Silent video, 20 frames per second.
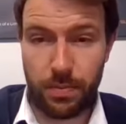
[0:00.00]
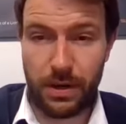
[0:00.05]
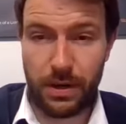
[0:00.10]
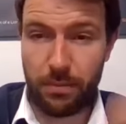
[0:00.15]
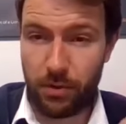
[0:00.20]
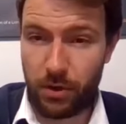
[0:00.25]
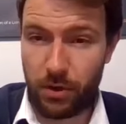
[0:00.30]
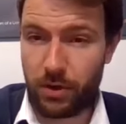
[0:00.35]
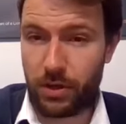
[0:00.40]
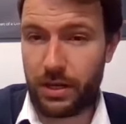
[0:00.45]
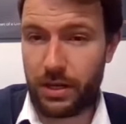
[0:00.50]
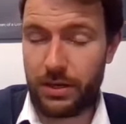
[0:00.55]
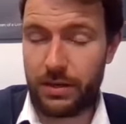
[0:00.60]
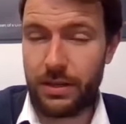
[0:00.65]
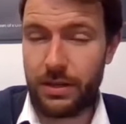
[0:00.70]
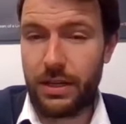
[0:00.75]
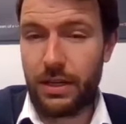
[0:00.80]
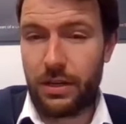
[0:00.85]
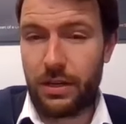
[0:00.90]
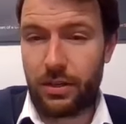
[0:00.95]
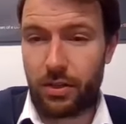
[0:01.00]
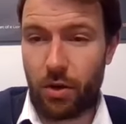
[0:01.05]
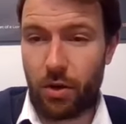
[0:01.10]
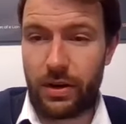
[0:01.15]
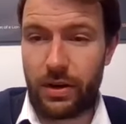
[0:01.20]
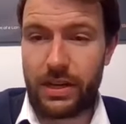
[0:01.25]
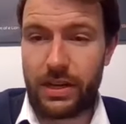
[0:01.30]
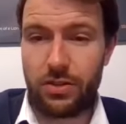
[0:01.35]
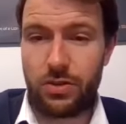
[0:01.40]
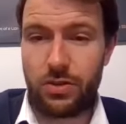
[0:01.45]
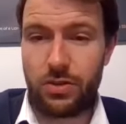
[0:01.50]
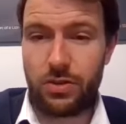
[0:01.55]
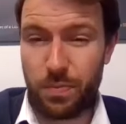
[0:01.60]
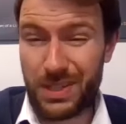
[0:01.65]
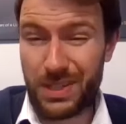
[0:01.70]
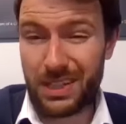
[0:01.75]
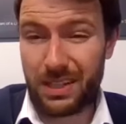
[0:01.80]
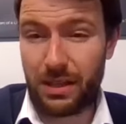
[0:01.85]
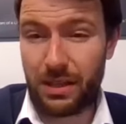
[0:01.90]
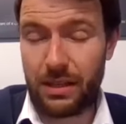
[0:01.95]
But I'm not going to go into
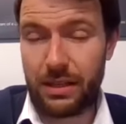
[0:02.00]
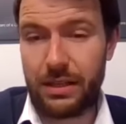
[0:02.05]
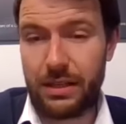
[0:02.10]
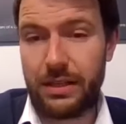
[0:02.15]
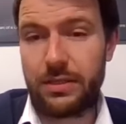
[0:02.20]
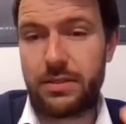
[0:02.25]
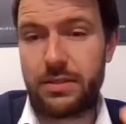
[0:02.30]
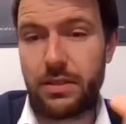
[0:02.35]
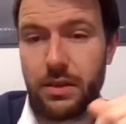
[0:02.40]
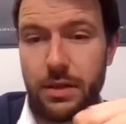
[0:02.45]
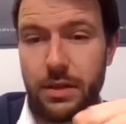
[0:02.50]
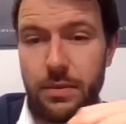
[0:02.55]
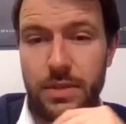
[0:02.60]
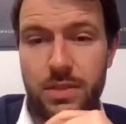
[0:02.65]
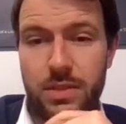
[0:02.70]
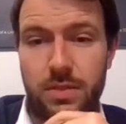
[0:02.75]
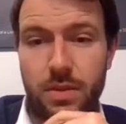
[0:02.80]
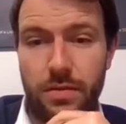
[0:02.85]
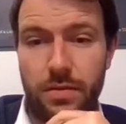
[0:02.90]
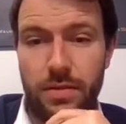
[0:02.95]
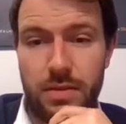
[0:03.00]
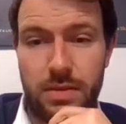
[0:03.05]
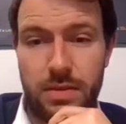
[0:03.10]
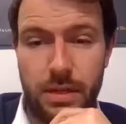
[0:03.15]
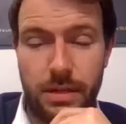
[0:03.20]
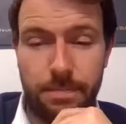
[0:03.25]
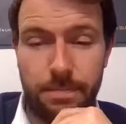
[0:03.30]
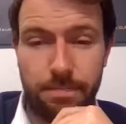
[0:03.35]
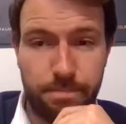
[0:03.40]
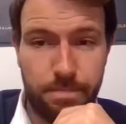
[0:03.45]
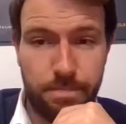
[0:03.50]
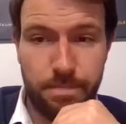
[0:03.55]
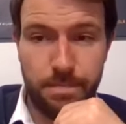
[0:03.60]
particular lease agreements, obviously.